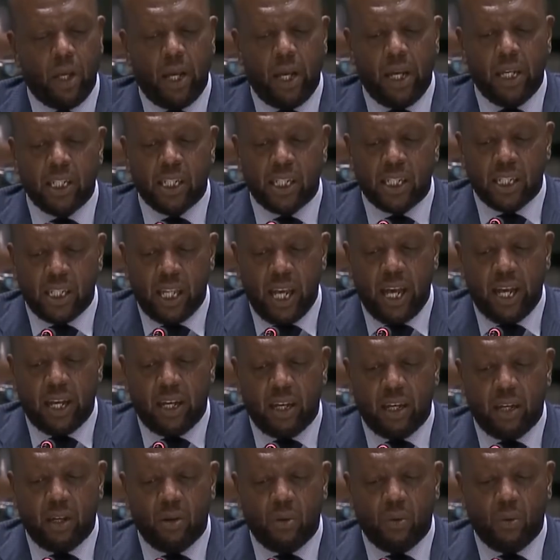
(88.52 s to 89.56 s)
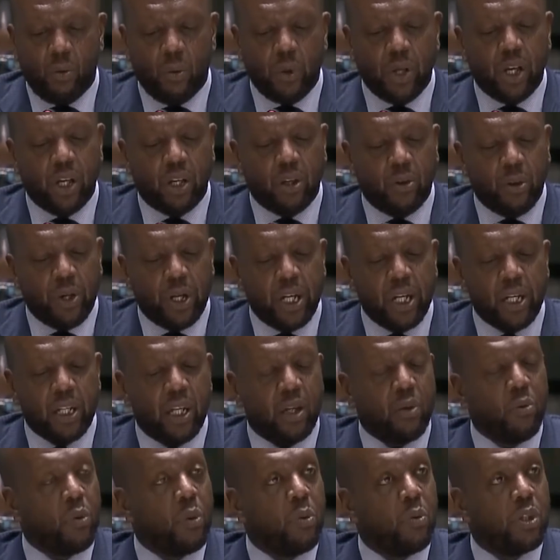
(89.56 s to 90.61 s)
Instead, we agreed
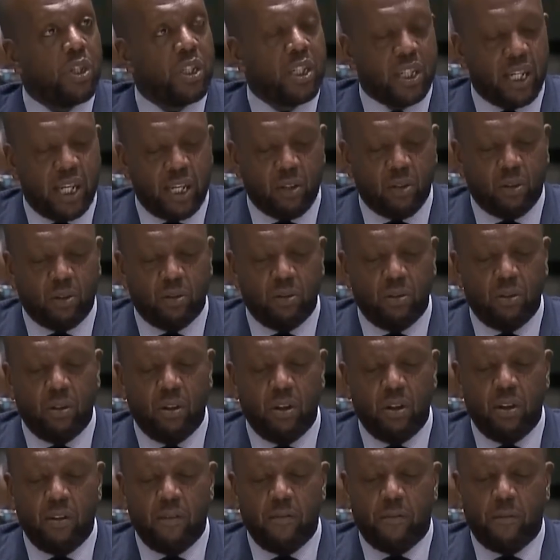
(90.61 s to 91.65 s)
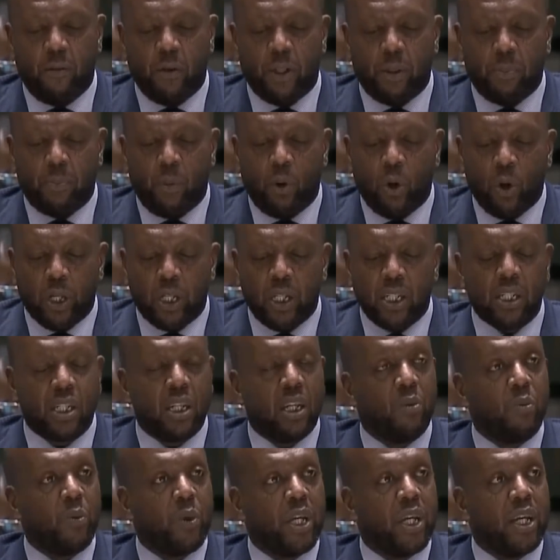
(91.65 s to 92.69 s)
that we would settle for the borders
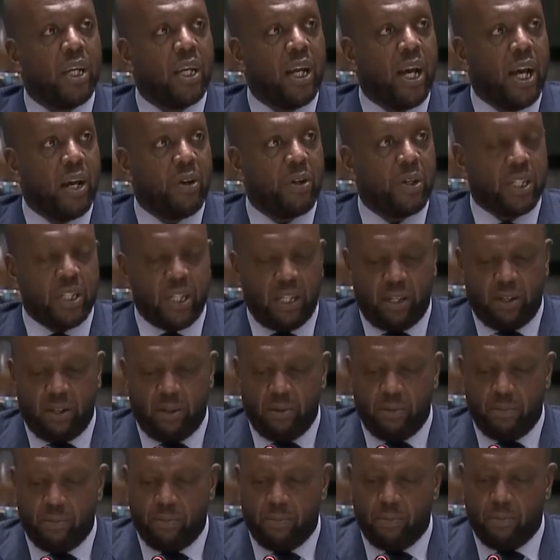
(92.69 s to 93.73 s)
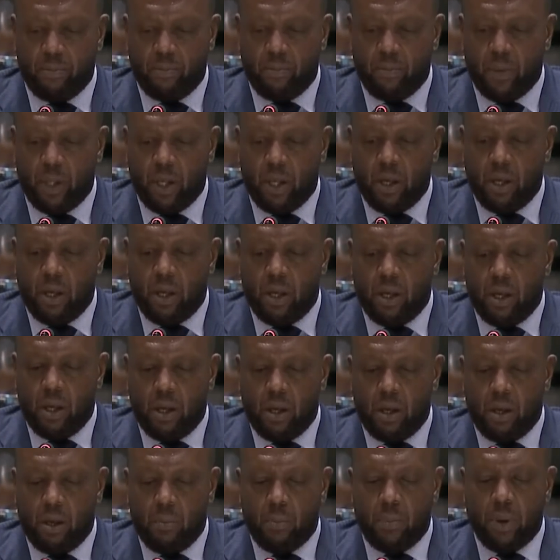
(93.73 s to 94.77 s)
that we inherited,
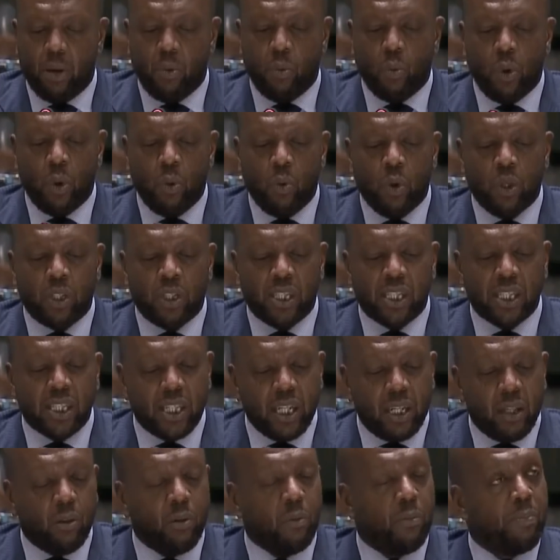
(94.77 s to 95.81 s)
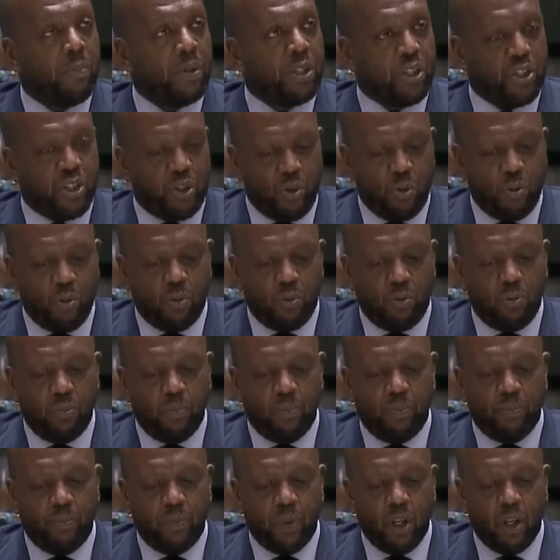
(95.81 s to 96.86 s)
but we would still pursue
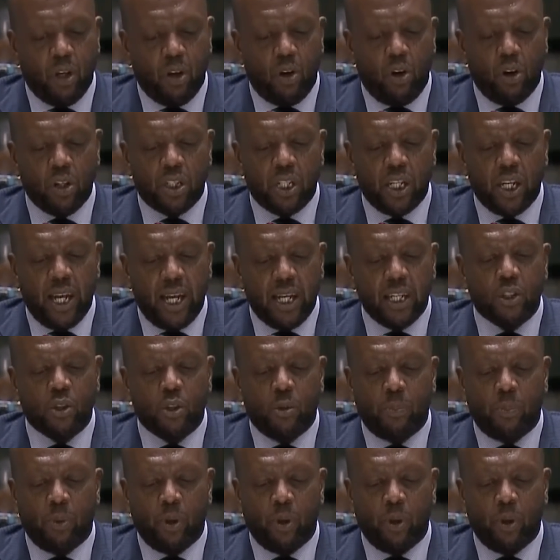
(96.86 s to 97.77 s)
continental